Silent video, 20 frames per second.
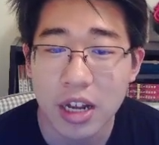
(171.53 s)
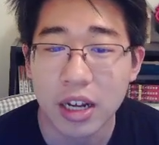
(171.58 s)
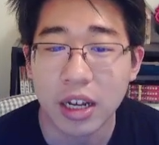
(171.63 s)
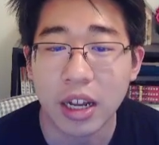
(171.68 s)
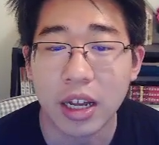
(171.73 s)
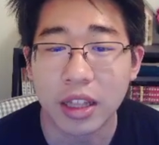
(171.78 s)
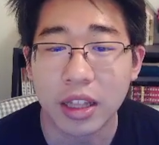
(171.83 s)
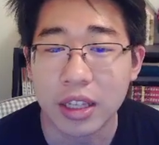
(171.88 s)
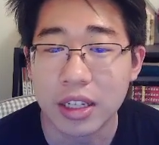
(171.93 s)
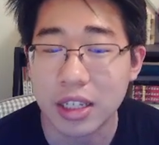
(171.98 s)

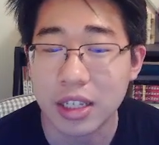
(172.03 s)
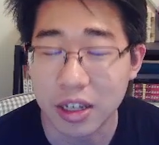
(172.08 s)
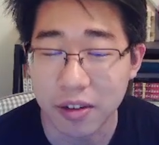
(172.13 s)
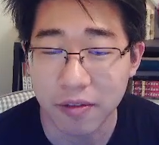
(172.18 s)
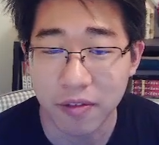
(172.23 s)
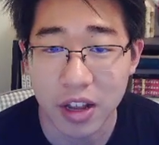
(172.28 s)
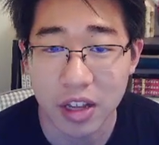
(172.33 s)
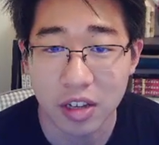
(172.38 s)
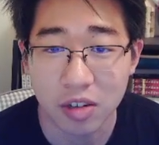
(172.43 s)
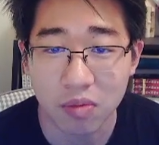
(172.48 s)
like this
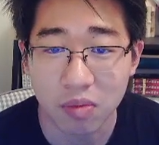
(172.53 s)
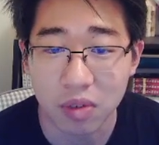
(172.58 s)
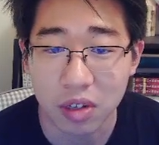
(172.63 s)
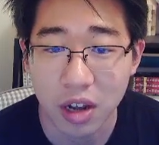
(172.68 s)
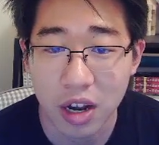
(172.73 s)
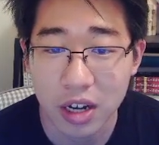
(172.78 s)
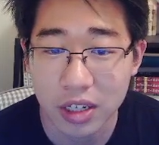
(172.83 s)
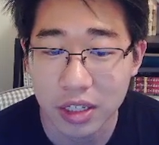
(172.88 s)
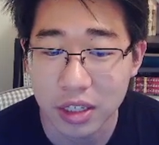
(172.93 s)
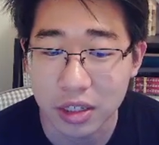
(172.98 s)
defense from
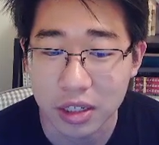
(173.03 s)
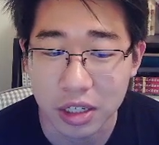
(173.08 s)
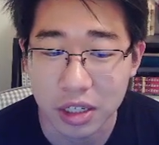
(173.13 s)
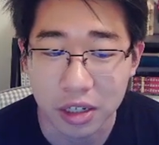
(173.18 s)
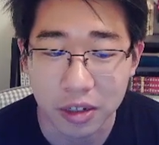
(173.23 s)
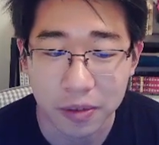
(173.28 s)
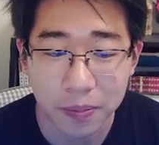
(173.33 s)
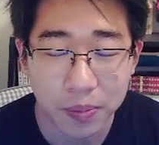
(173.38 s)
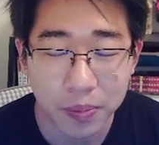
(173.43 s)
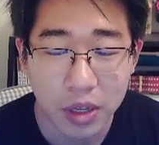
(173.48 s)
Deoxys
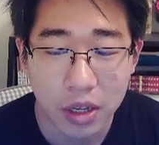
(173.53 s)
here.